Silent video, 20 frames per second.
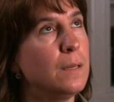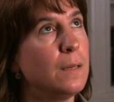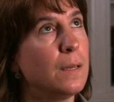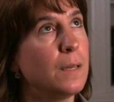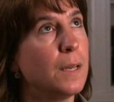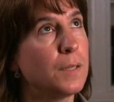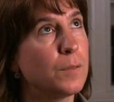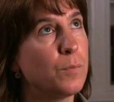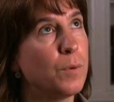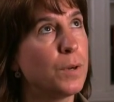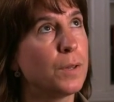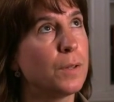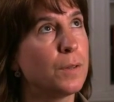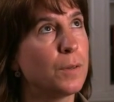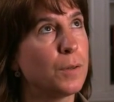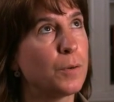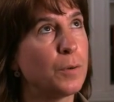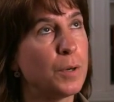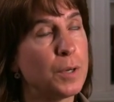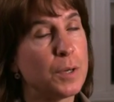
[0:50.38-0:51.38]
I guess one of
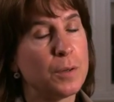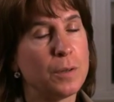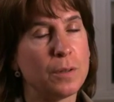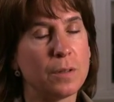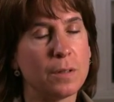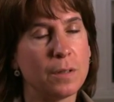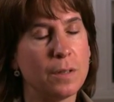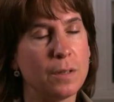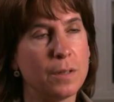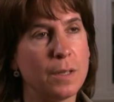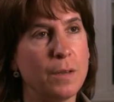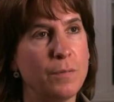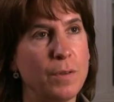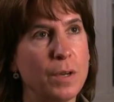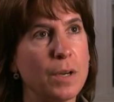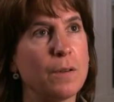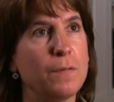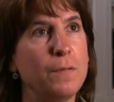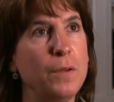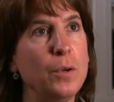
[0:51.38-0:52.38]
the critical, and I'll give
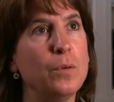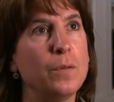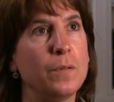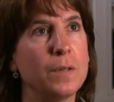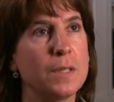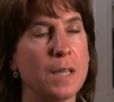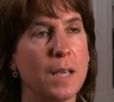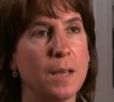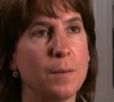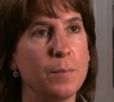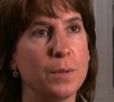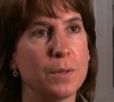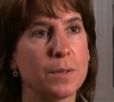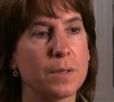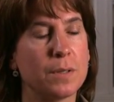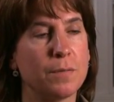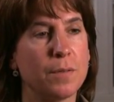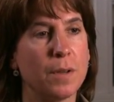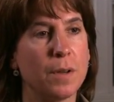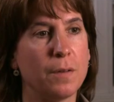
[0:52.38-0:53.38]
you a few
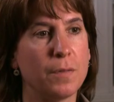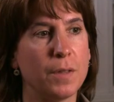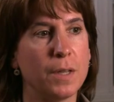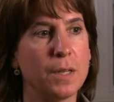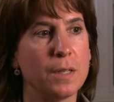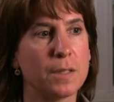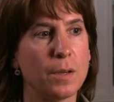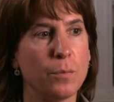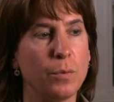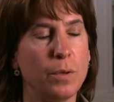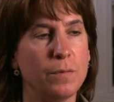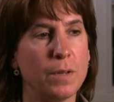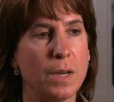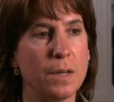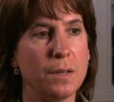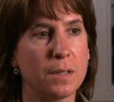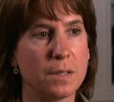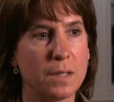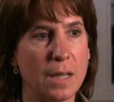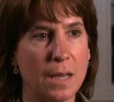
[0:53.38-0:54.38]
examples of things that we've
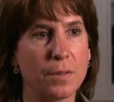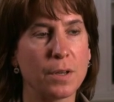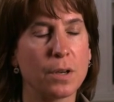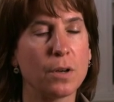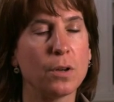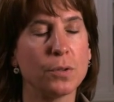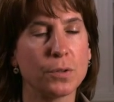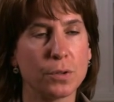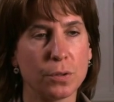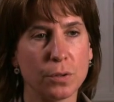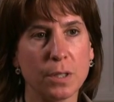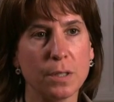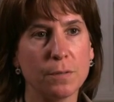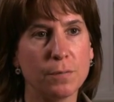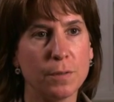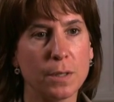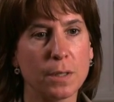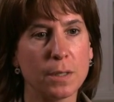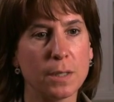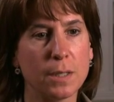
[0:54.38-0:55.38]
done to set the culture
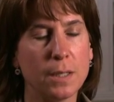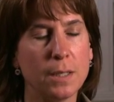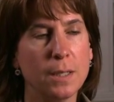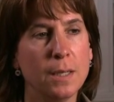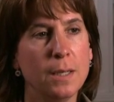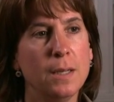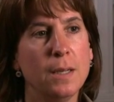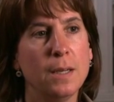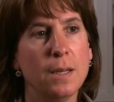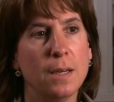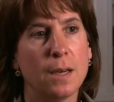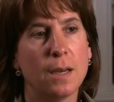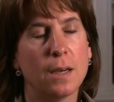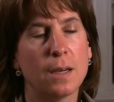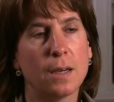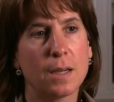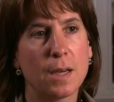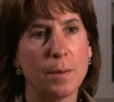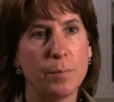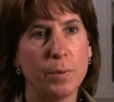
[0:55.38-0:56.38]
differently.
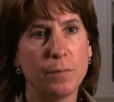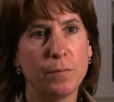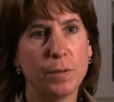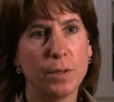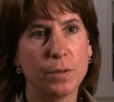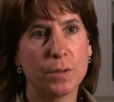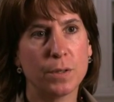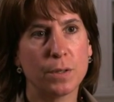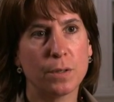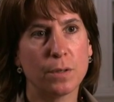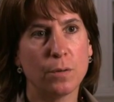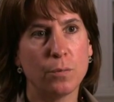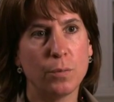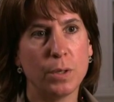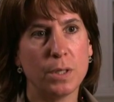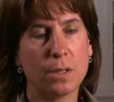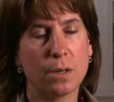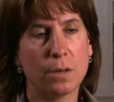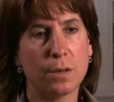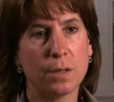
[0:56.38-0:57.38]
A couple of years ago,
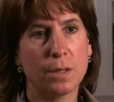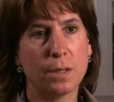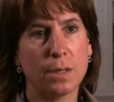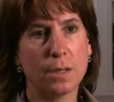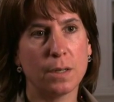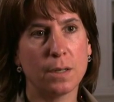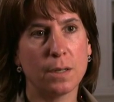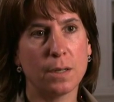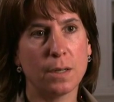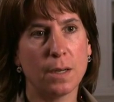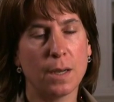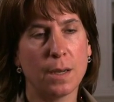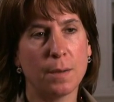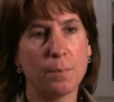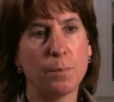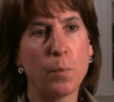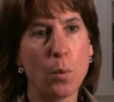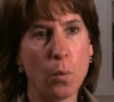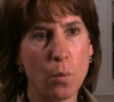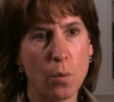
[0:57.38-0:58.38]
we started
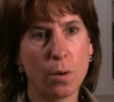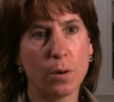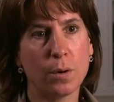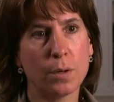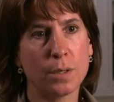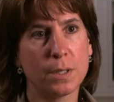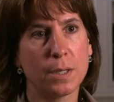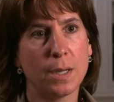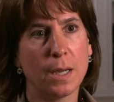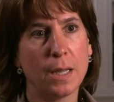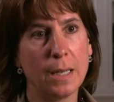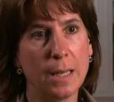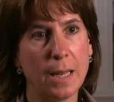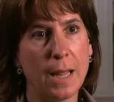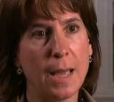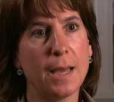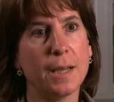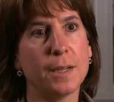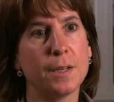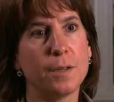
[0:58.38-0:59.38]
a
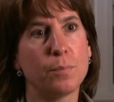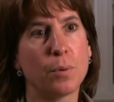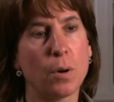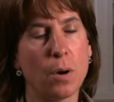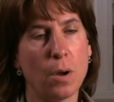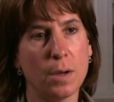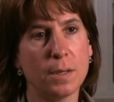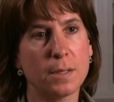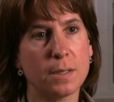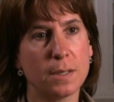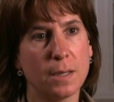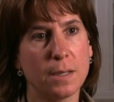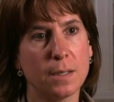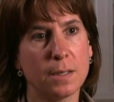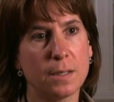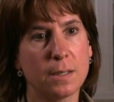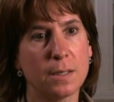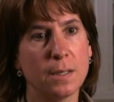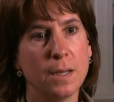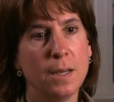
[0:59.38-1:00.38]
board-led
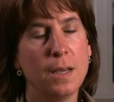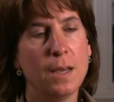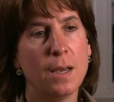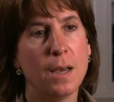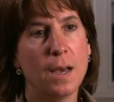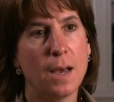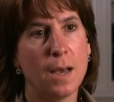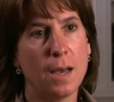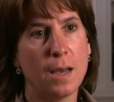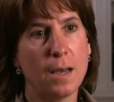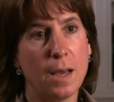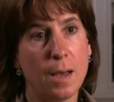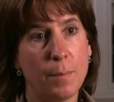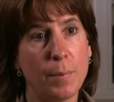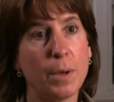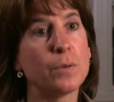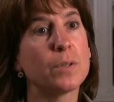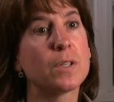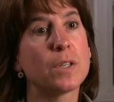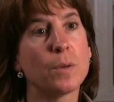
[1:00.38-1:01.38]
process
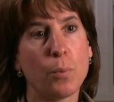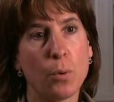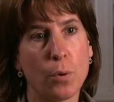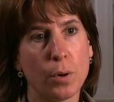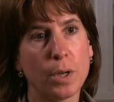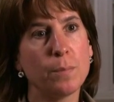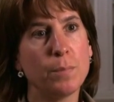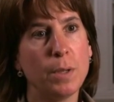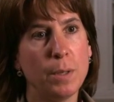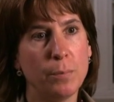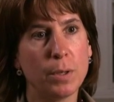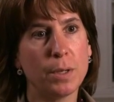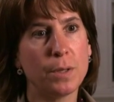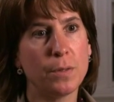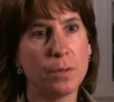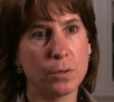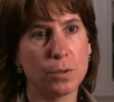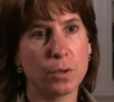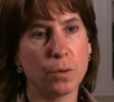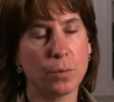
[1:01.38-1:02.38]
about supporting people
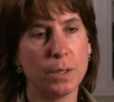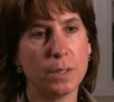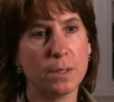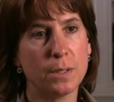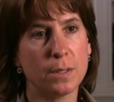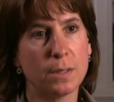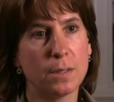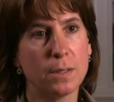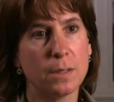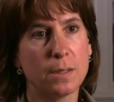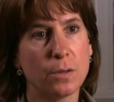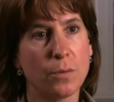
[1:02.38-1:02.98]
in their choices.